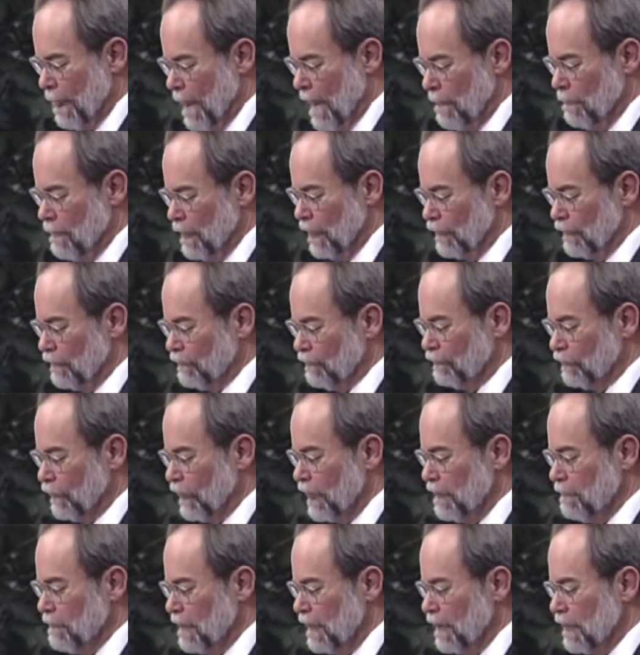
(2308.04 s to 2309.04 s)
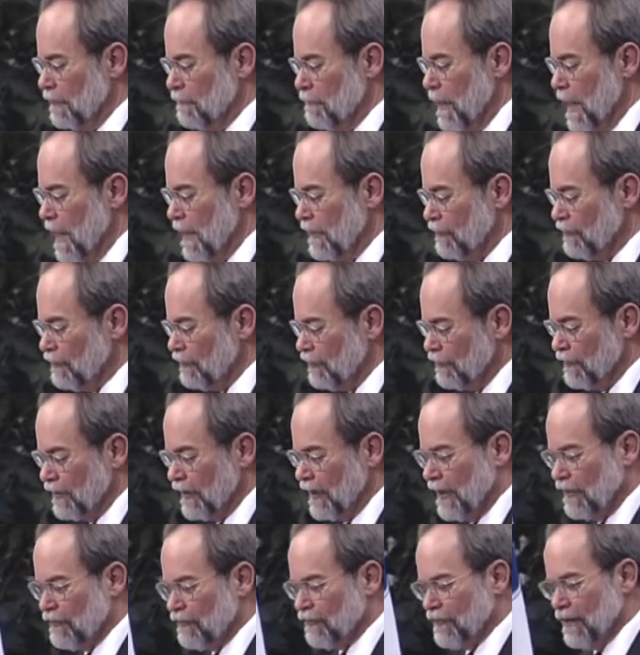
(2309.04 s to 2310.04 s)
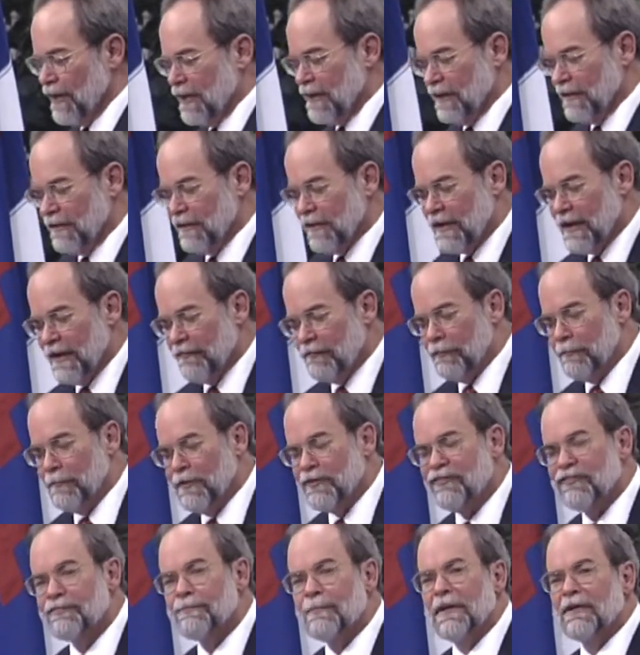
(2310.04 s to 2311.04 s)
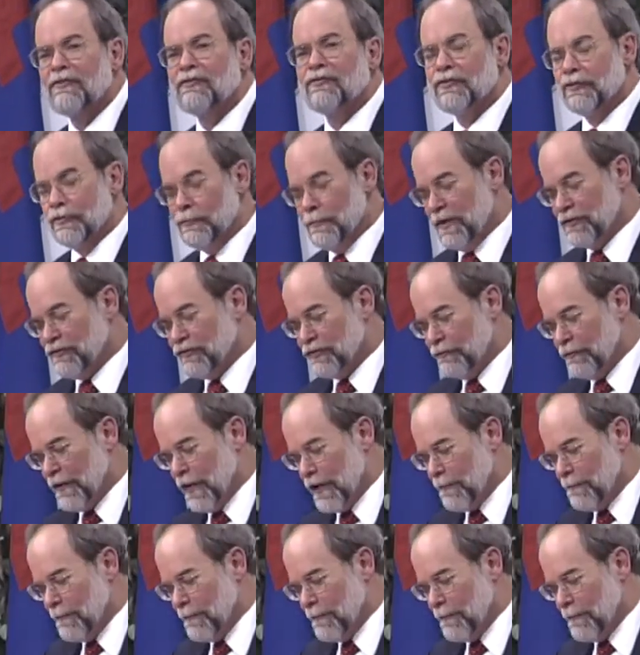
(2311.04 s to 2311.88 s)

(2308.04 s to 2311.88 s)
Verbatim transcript: Milton Friedman admonishes against letting the government spend too much of our